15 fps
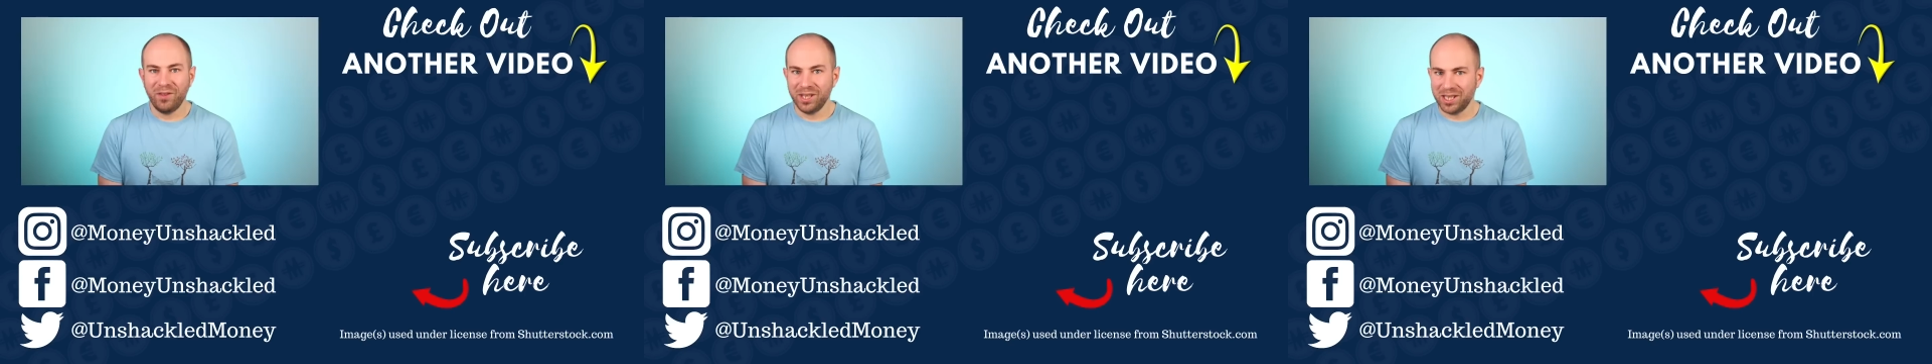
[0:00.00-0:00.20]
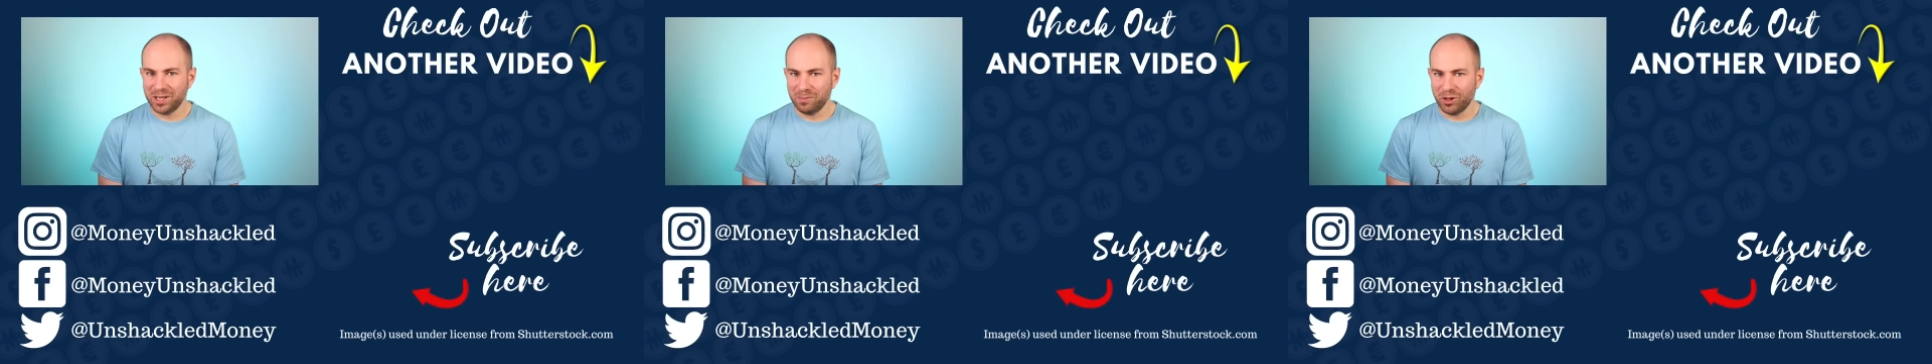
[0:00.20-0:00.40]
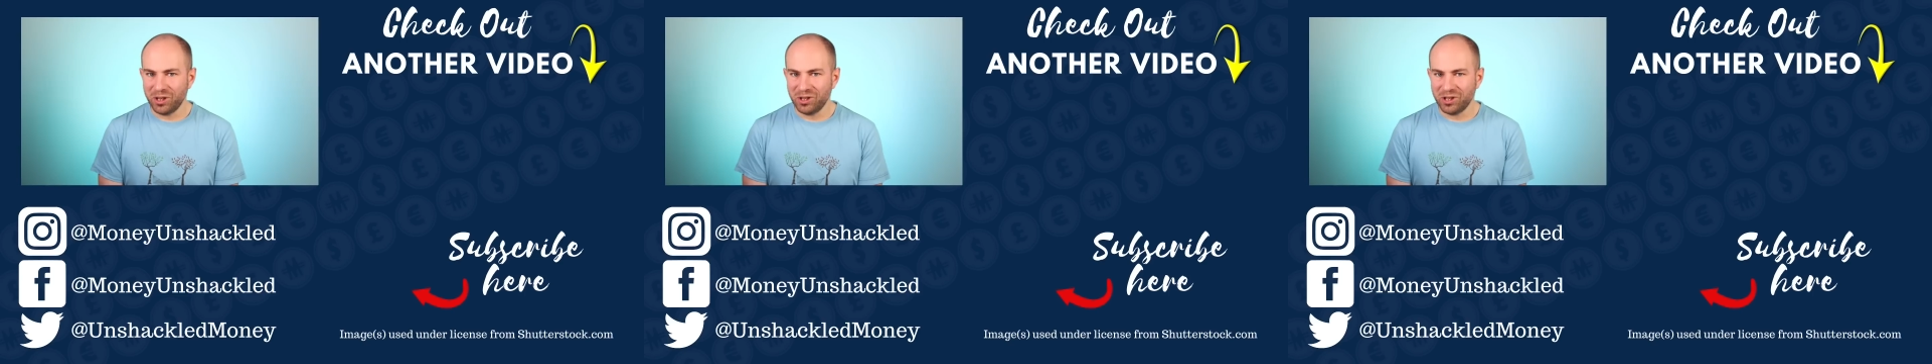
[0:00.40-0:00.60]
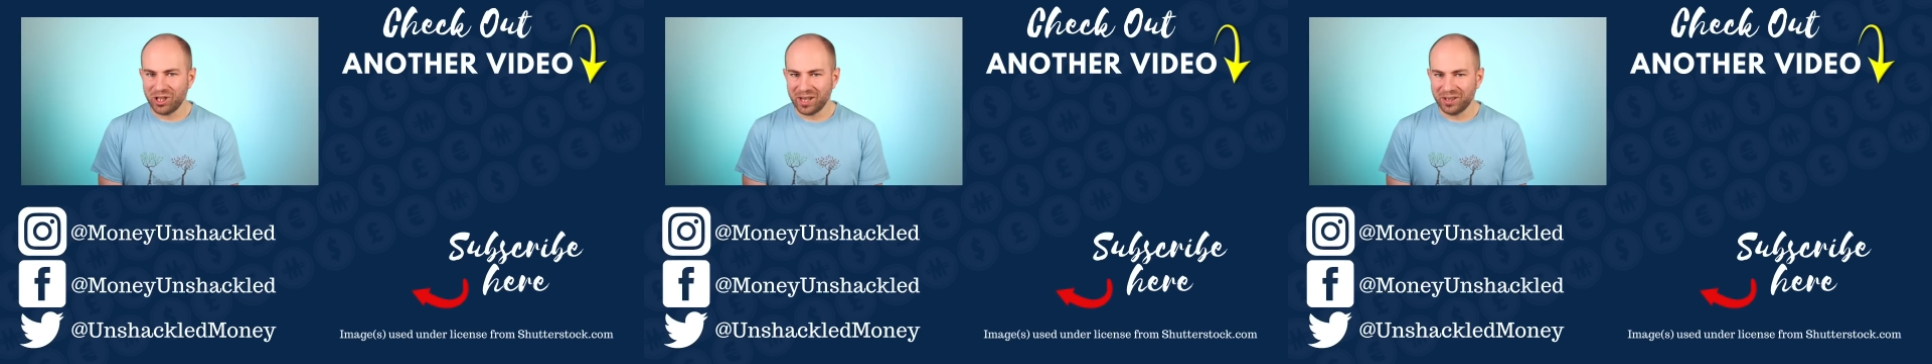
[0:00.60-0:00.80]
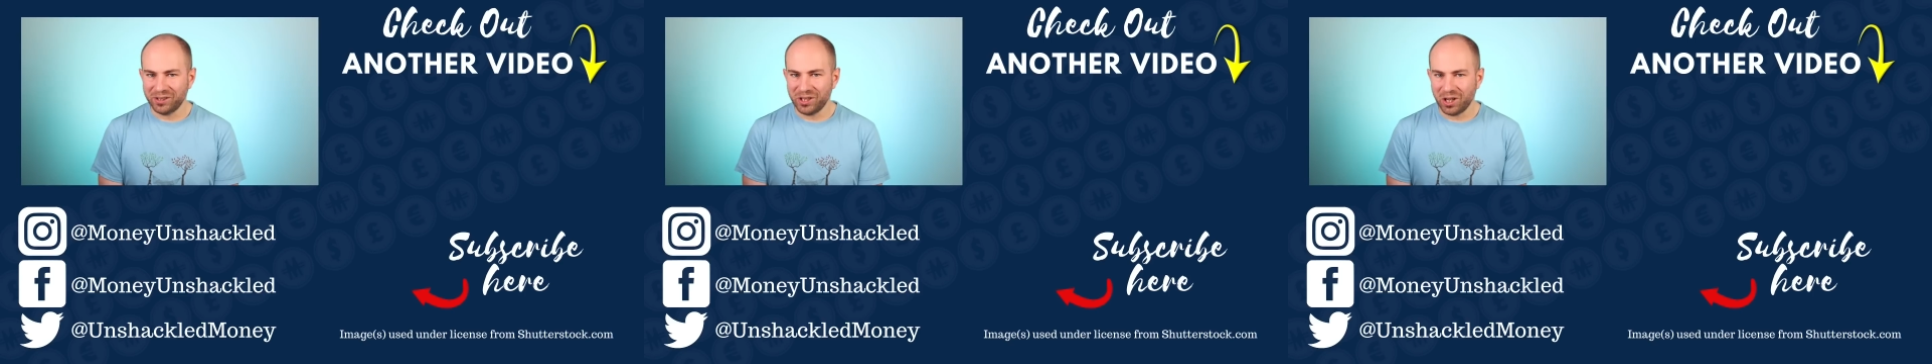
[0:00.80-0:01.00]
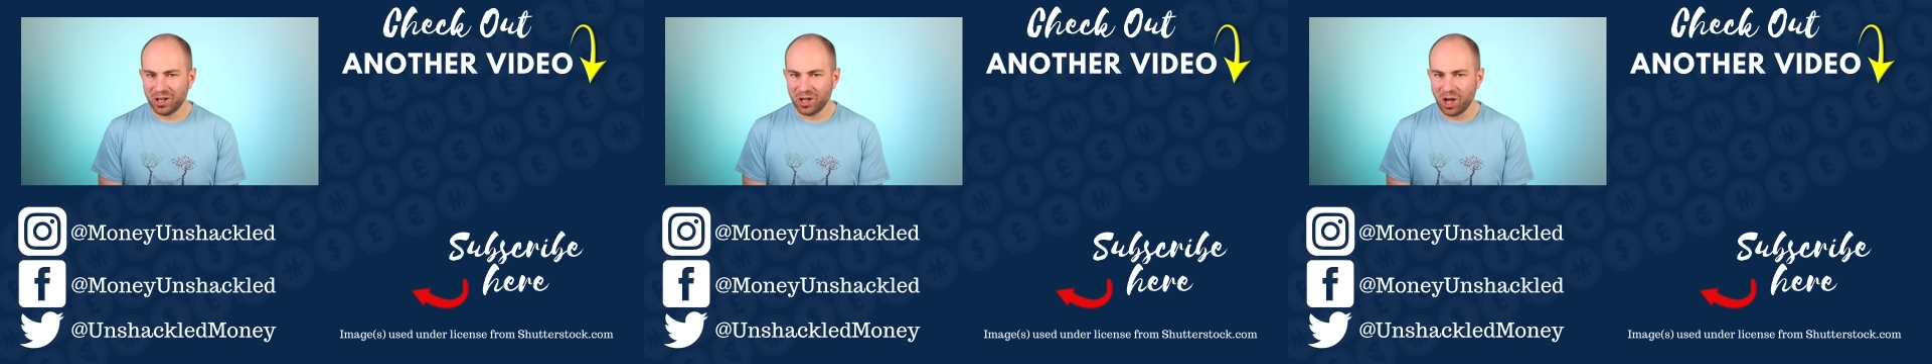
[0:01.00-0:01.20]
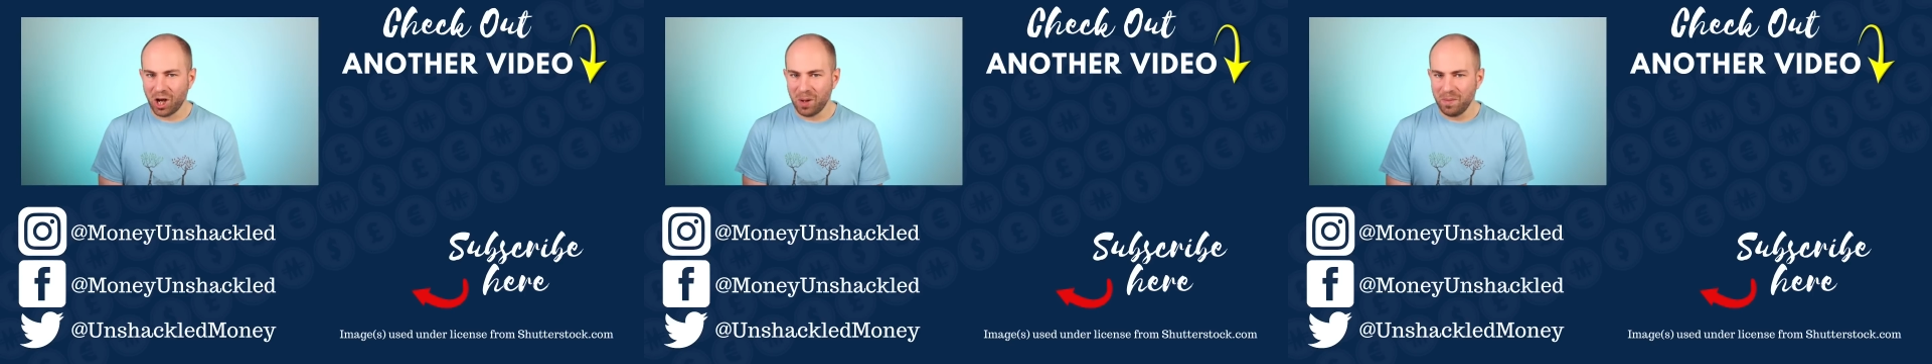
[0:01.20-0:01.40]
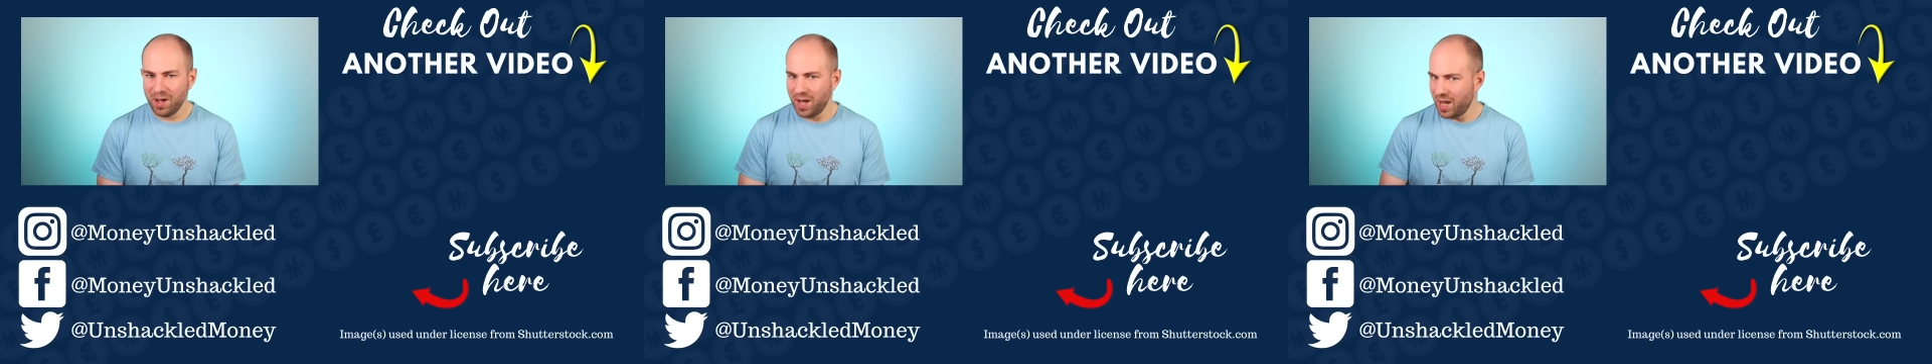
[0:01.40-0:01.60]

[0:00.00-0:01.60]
This is moneyunshackled.com.